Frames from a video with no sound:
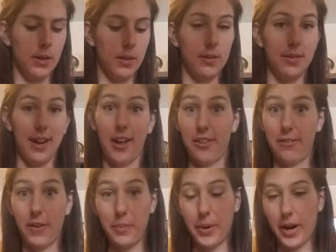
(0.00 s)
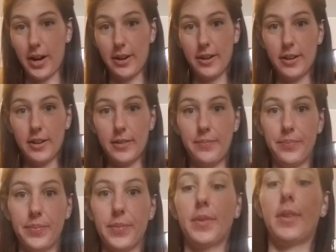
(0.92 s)
Now the fun part.
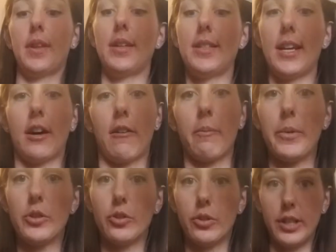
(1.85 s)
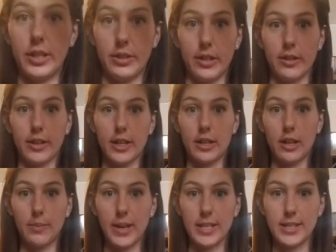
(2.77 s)
I take off my jewelry so I don't get it
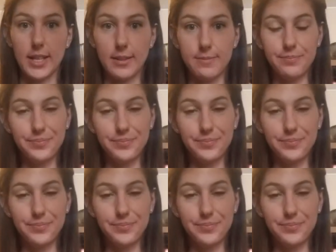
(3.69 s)
all messy.